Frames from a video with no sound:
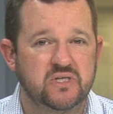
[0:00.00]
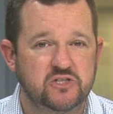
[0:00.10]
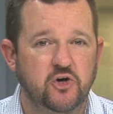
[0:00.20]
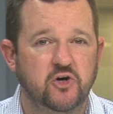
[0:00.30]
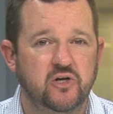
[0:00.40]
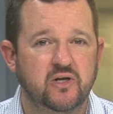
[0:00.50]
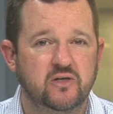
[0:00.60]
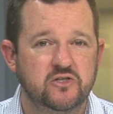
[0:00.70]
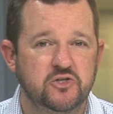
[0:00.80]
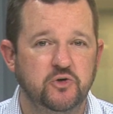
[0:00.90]
is
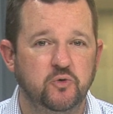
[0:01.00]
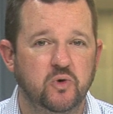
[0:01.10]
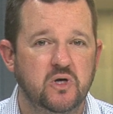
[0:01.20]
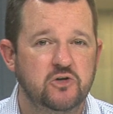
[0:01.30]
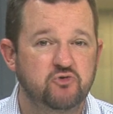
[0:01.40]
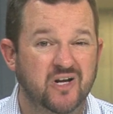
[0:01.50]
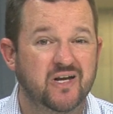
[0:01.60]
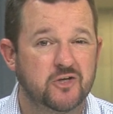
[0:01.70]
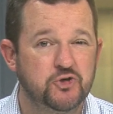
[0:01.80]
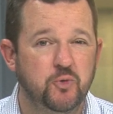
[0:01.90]
good to try to
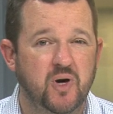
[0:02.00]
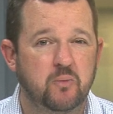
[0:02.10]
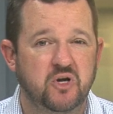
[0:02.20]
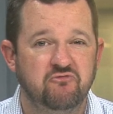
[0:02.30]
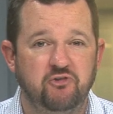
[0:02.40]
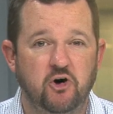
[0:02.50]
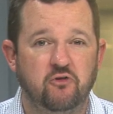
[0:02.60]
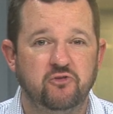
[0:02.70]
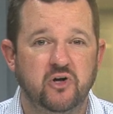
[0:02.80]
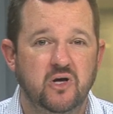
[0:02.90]
get Chuba Hubbard
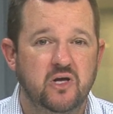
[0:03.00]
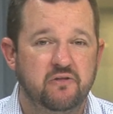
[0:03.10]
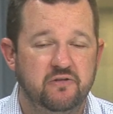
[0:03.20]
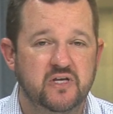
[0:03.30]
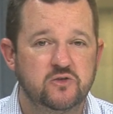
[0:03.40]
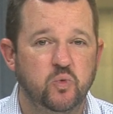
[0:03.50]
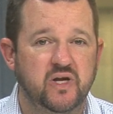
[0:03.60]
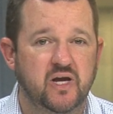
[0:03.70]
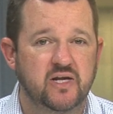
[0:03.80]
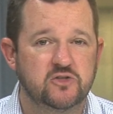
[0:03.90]
involved this
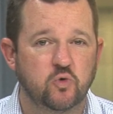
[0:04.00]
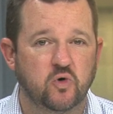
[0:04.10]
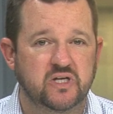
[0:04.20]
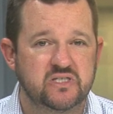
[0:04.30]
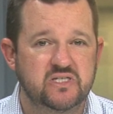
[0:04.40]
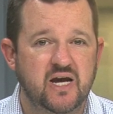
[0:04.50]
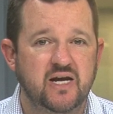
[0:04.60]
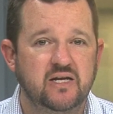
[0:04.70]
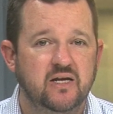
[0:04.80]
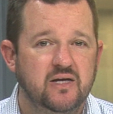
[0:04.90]
week against Oregon
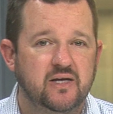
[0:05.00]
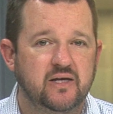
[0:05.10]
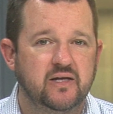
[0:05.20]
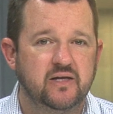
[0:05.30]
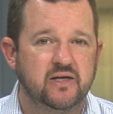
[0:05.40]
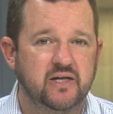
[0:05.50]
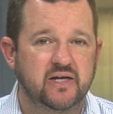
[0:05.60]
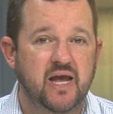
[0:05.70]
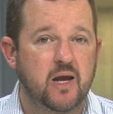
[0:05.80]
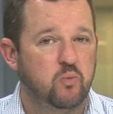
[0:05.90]
State in a
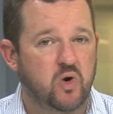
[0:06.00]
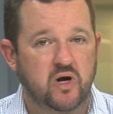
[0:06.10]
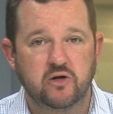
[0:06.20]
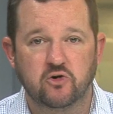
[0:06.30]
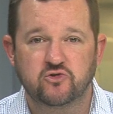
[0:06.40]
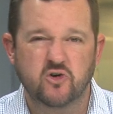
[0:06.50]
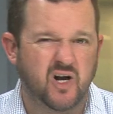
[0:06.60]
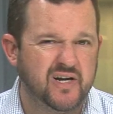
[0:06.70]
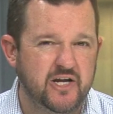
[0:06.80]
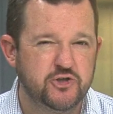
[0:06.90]
game where you're
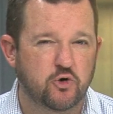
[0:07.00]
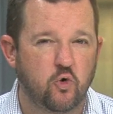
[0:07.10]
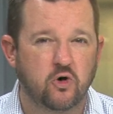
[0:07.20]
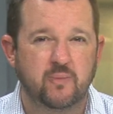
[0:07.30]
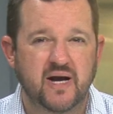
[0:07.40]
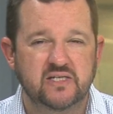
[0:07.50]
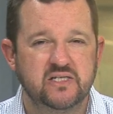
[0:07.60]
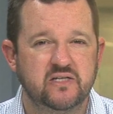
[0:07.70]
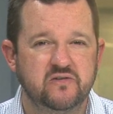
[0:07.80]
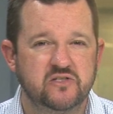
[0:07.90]
trying to ease your quarterbacks
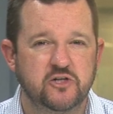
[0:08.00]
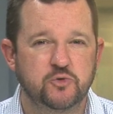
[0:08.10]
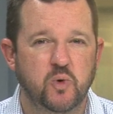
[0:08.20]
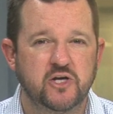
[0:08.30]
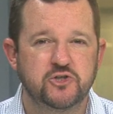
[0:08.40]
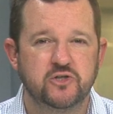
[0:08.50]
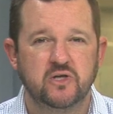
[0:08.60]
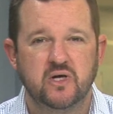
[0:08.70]
into the situation.